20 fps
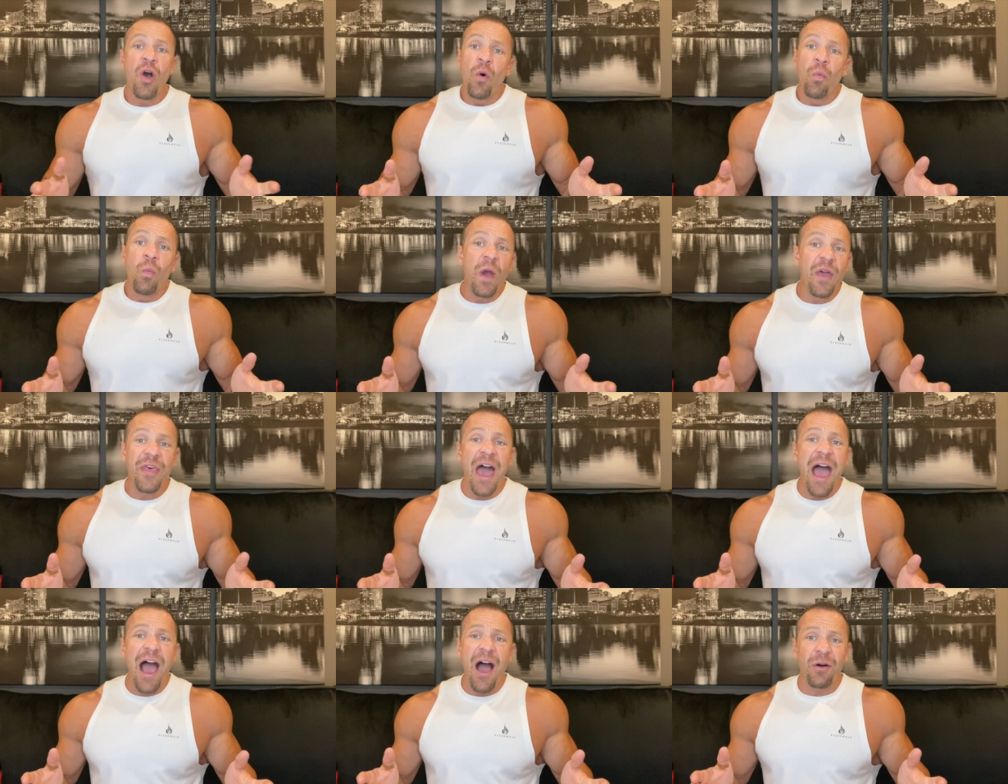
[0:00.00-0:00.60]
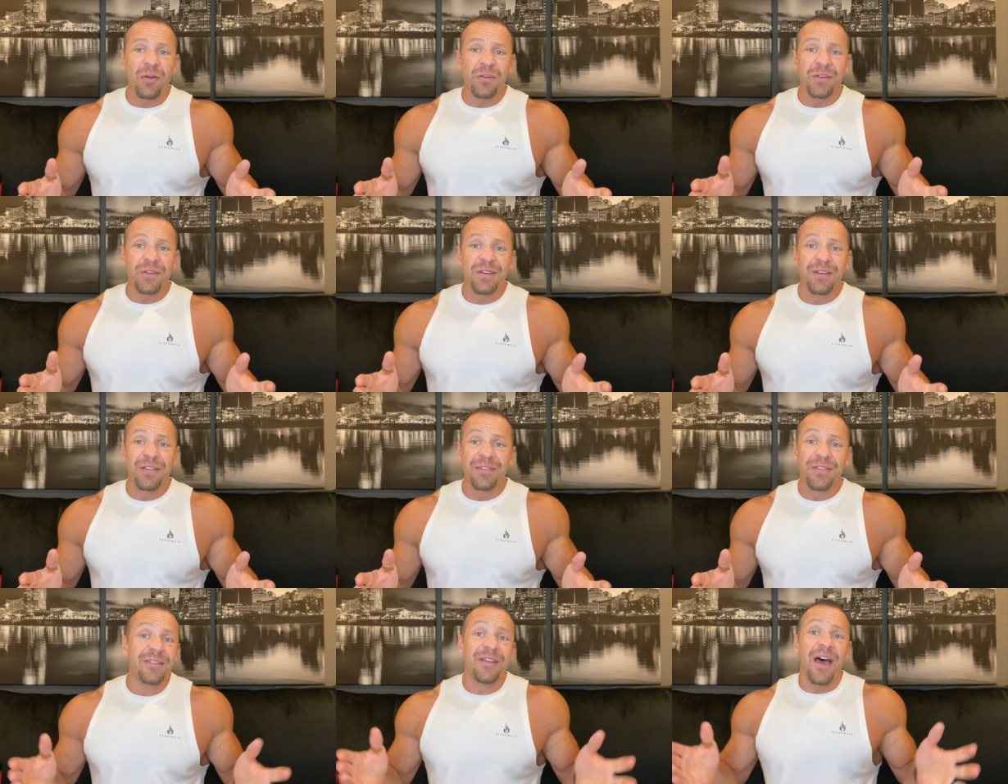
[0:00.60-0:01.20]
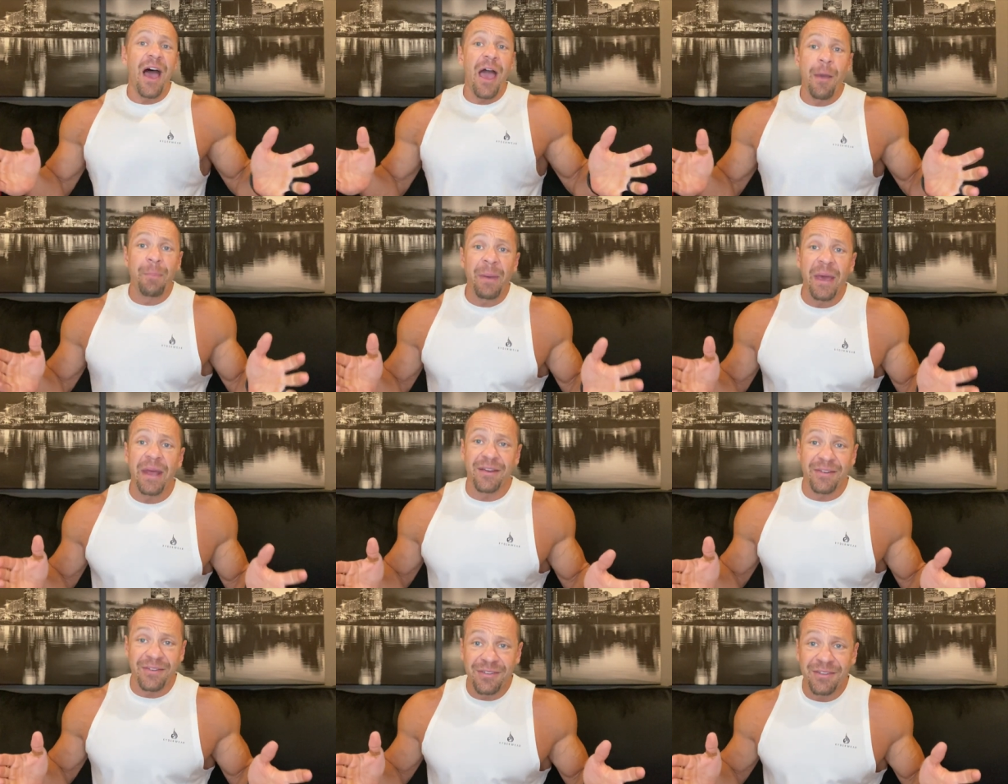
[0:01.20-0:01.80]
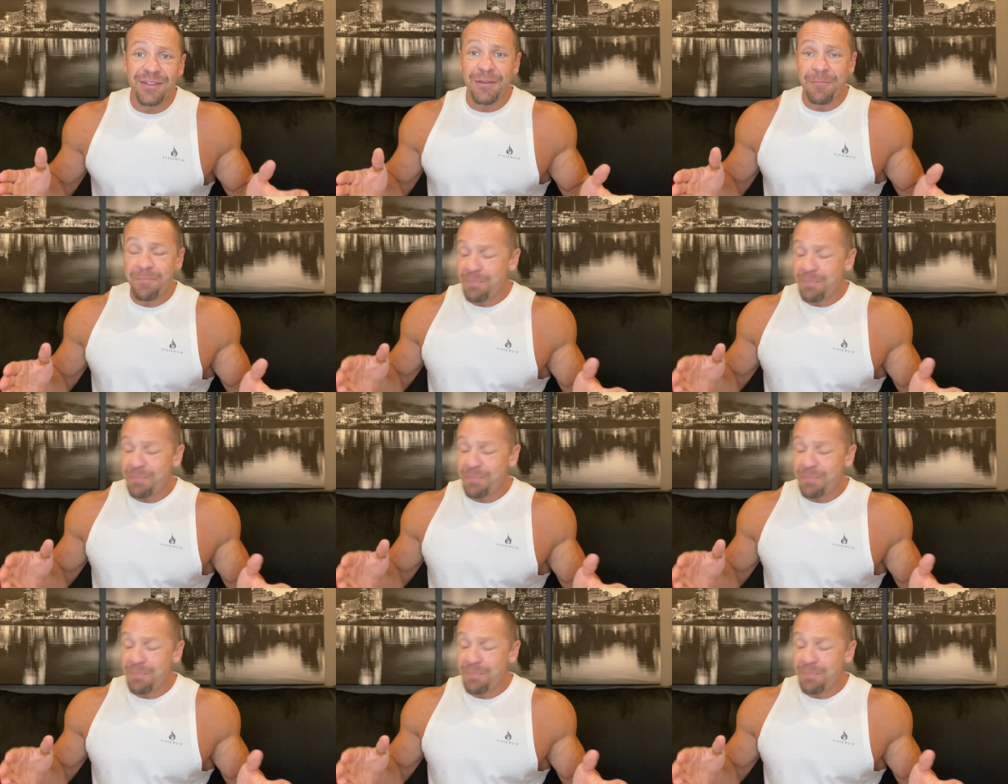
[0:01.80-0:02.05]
without the diabetes?